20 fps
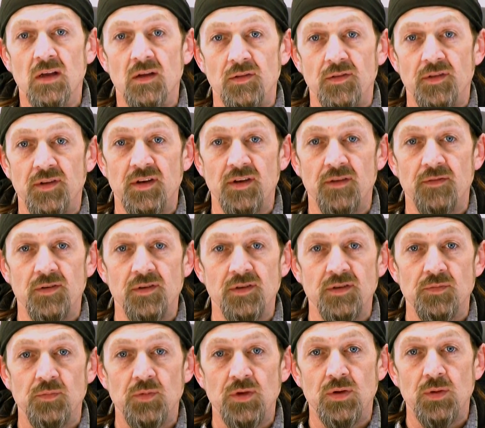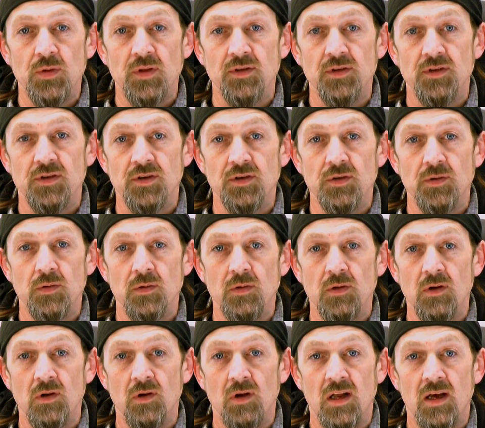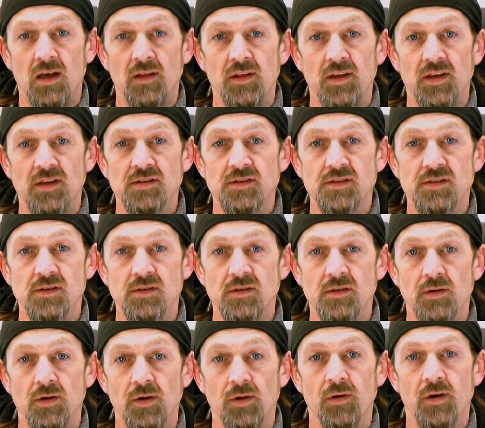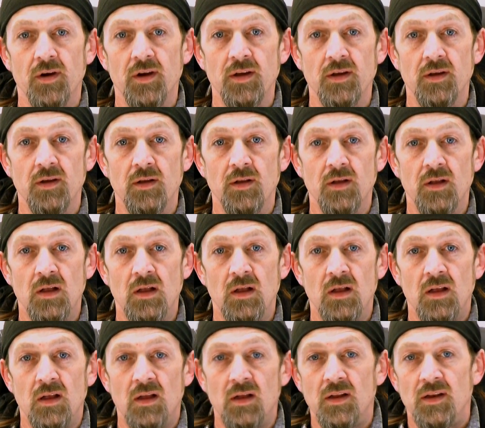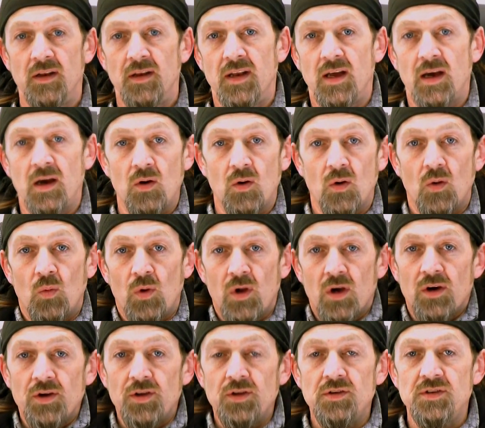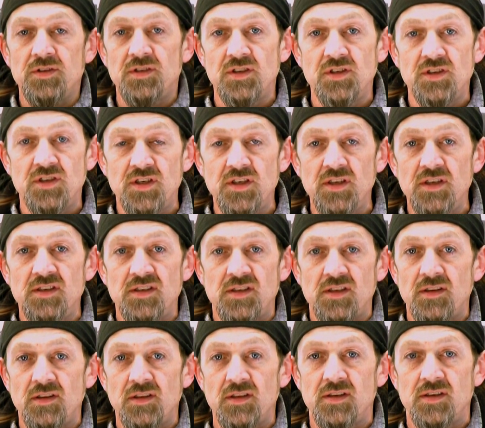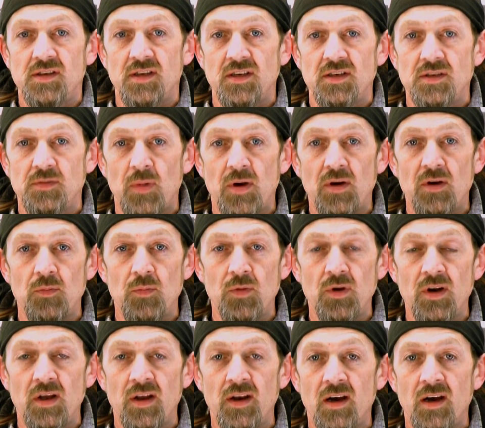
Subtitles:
the difference between the two look like this. Alright? Now we are using cheese in this experiment, and